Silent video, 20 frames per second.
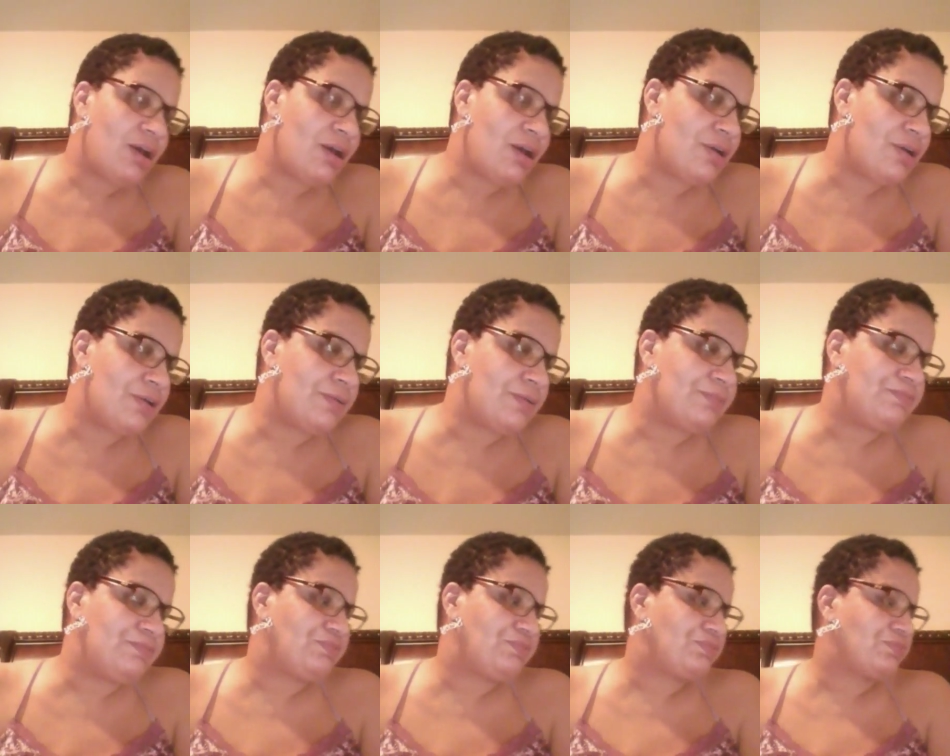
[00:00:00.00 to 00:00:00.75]

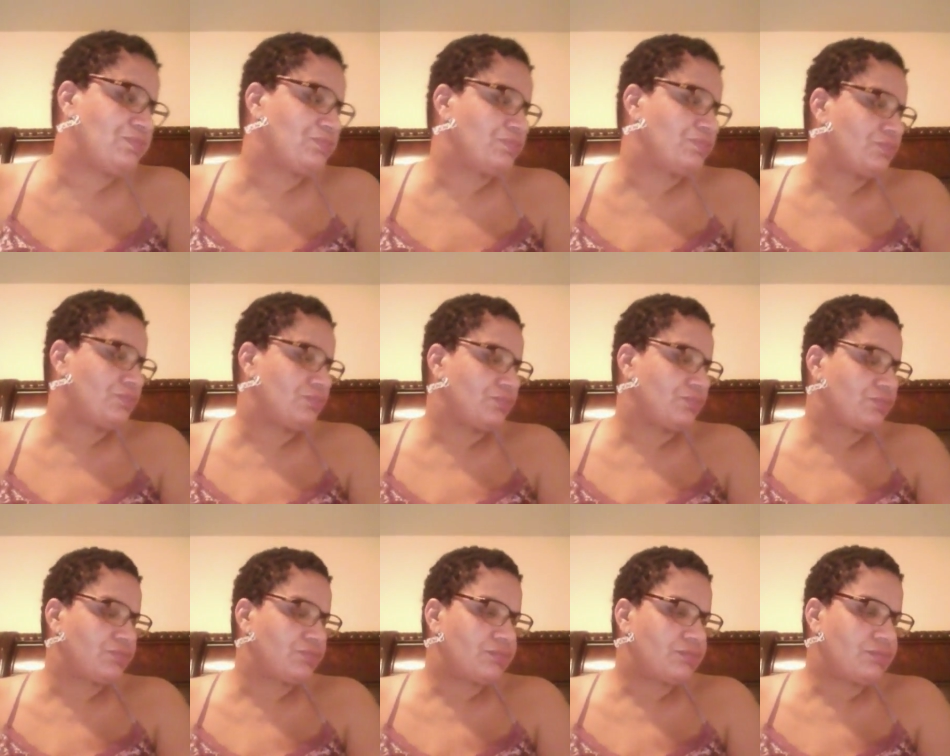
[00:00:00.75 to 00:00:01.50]
um,
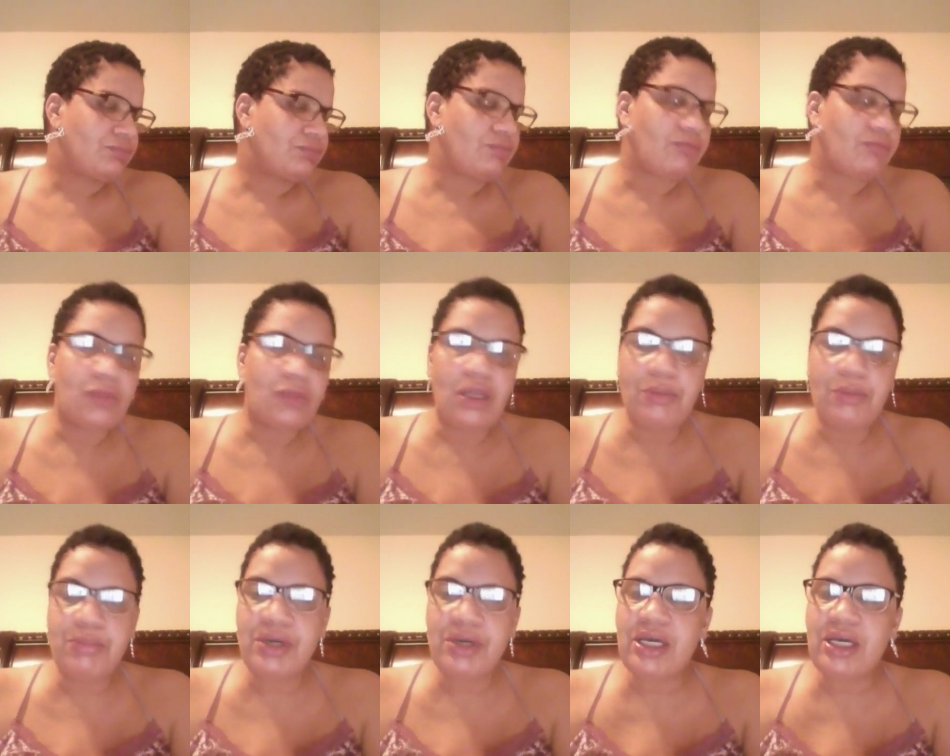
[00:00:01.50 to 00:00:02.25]

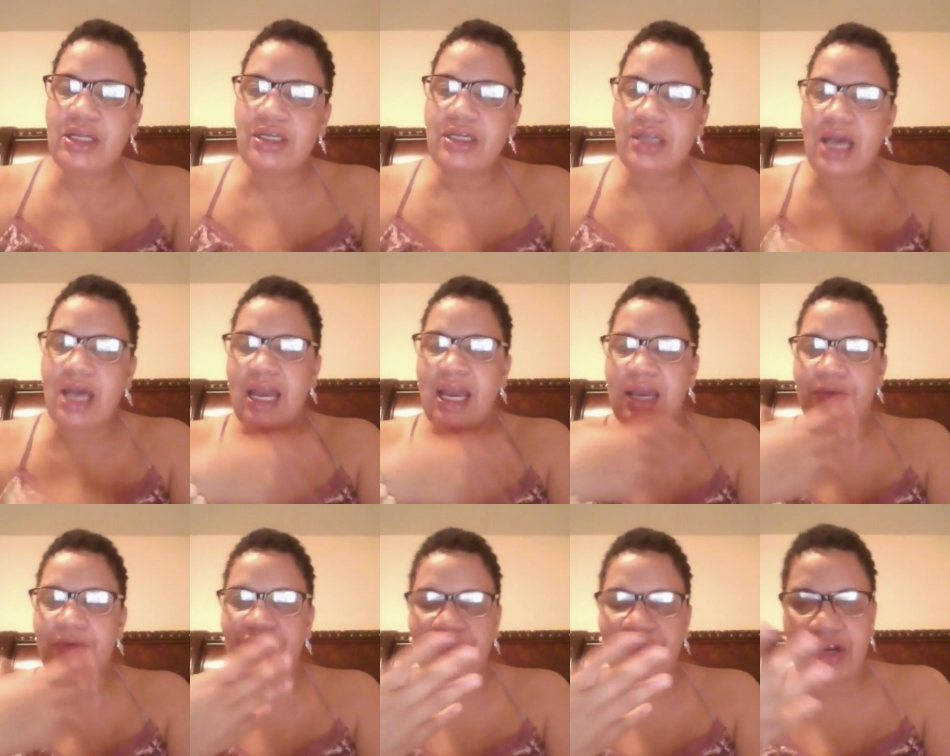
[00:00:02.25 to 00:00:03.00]
but I
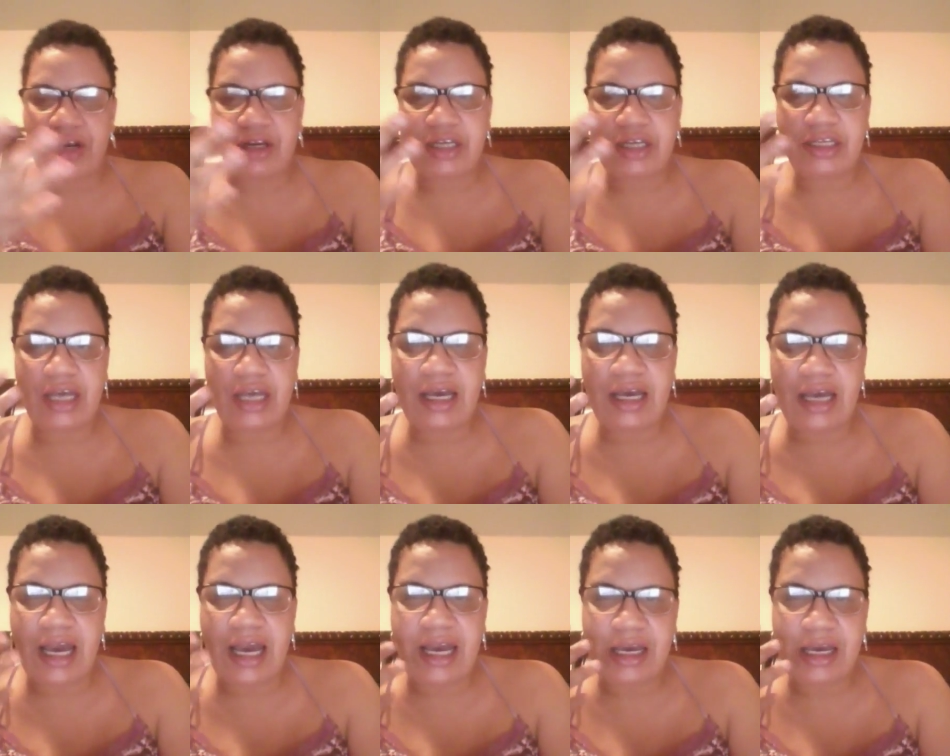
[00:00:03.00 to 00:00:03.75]
am very,
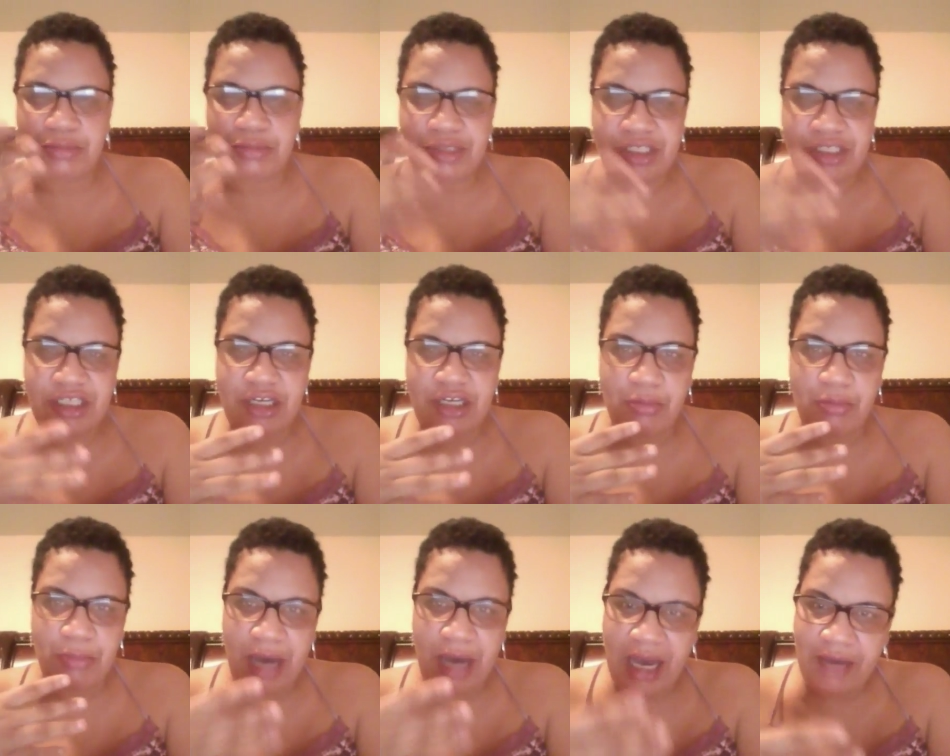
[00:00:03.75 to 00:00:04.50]
I, I, am still
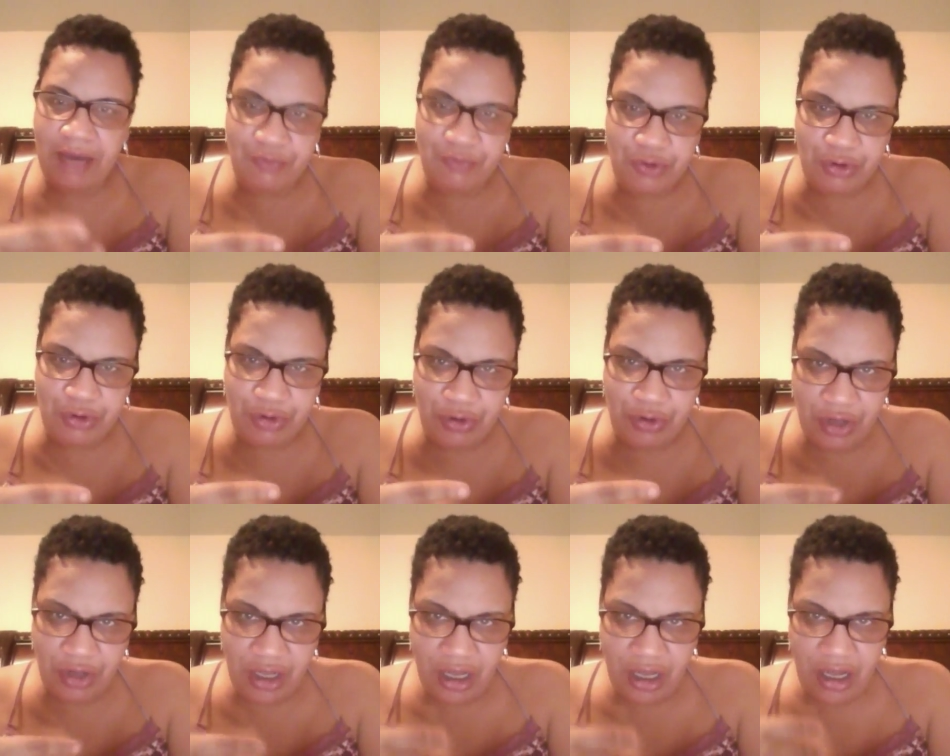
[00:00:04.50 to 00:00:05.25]

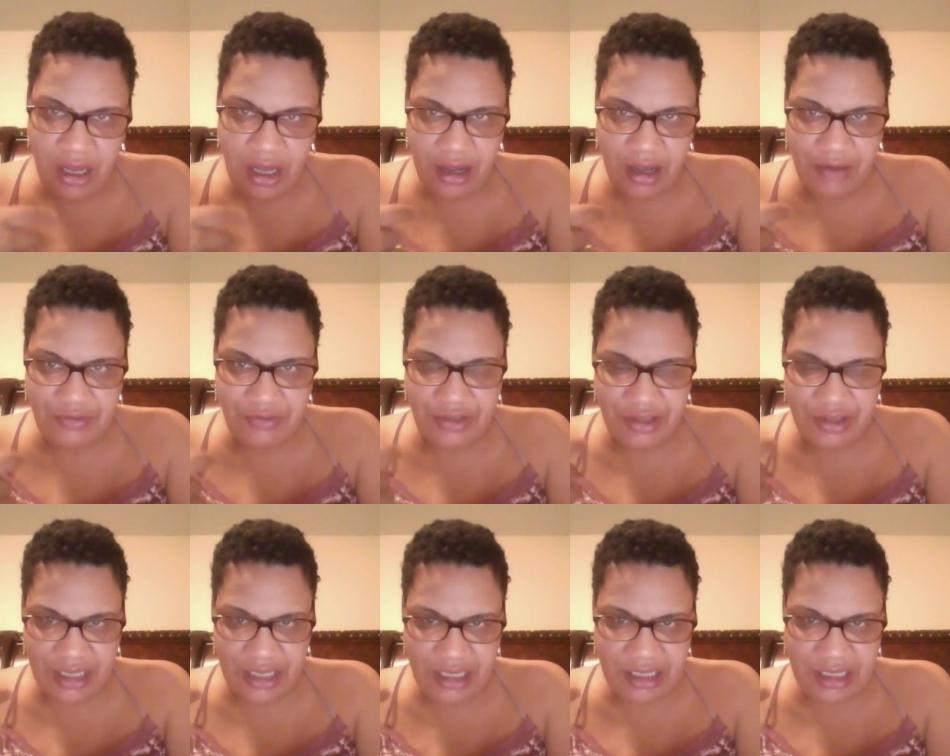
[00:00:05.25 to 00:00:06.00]
mindful of the
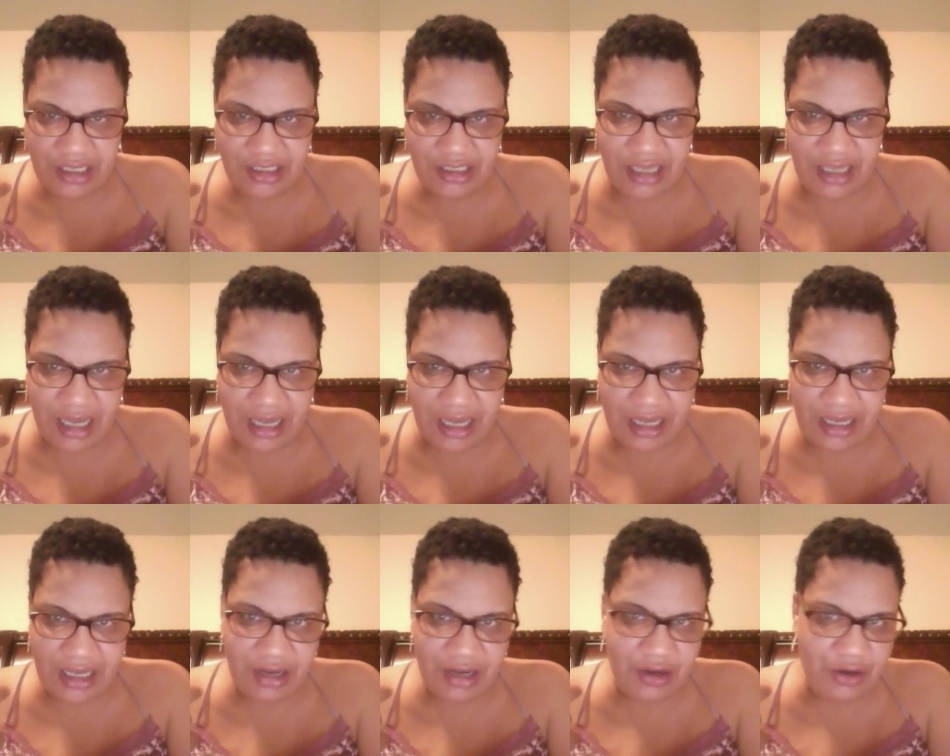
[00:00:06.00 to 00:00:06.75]
things
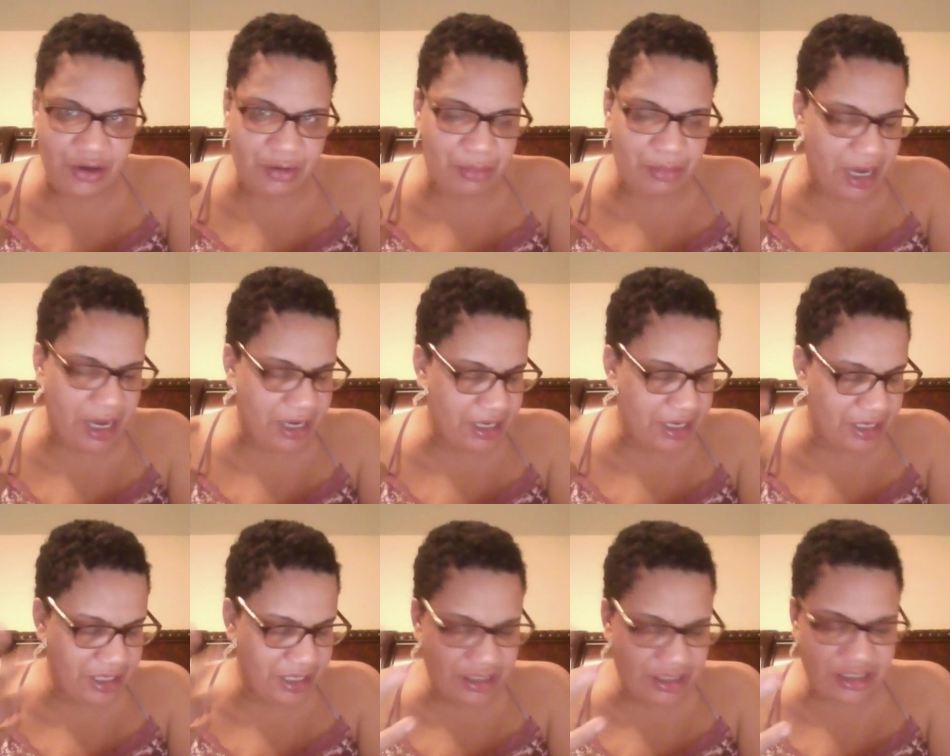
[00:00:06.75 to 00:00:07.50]
that um, I
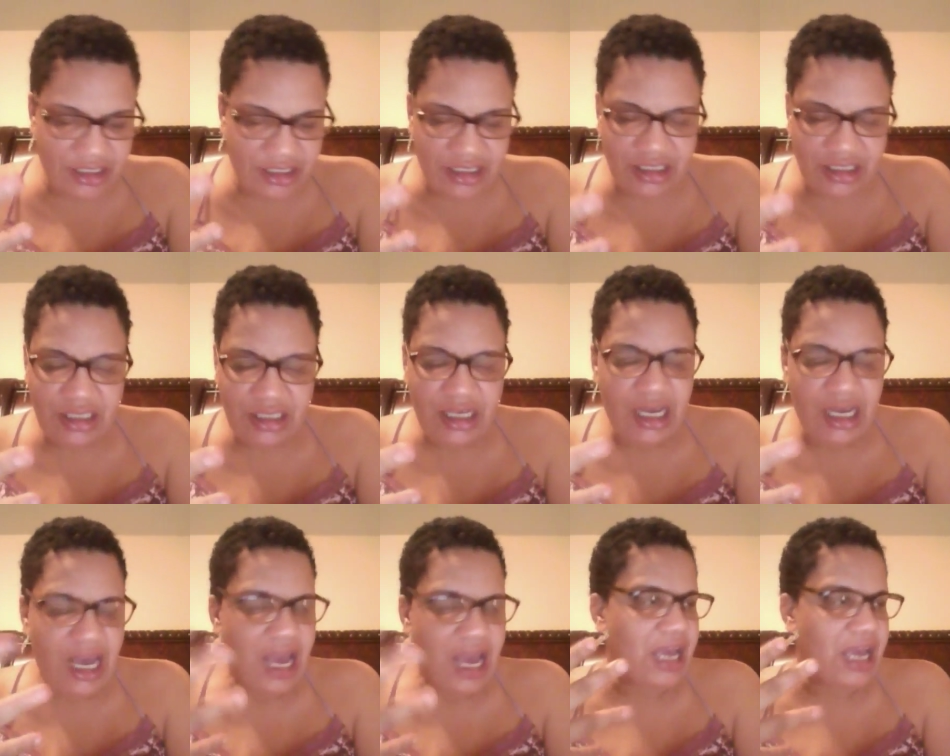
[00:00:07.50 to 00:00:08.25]
eat,
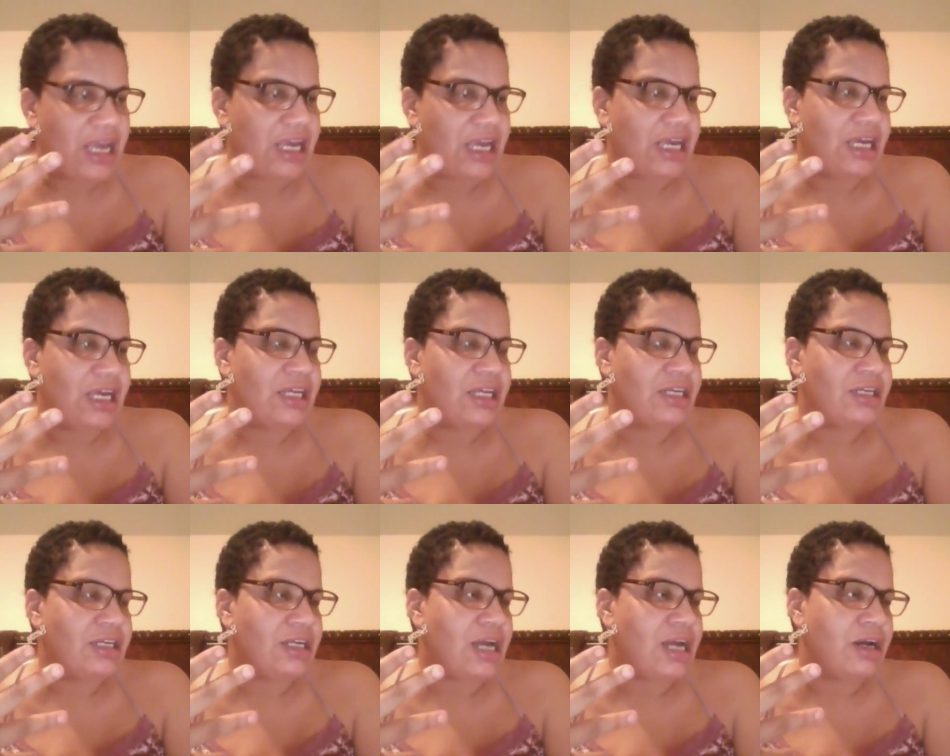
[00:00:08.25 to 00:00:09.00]

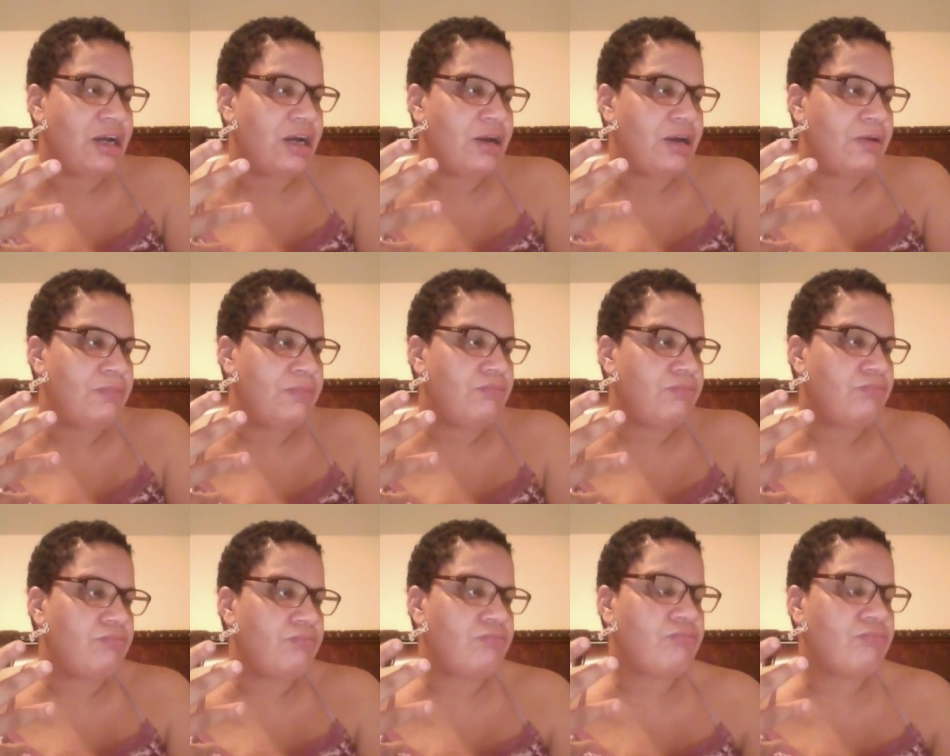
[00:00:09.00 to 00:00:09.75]
and um,
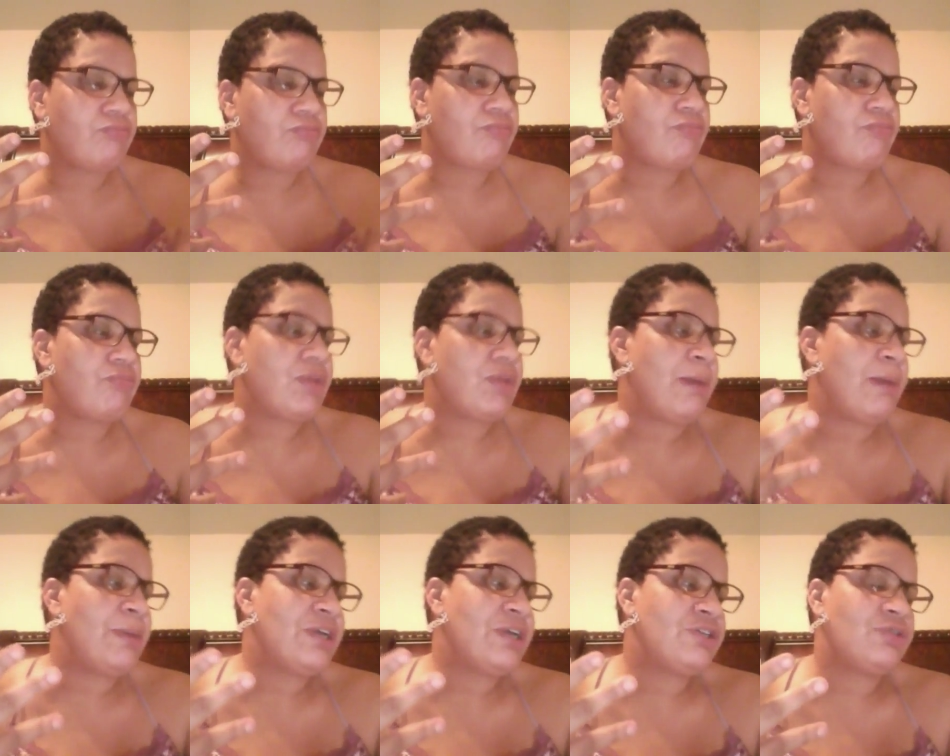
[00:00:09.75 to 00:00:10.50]
I make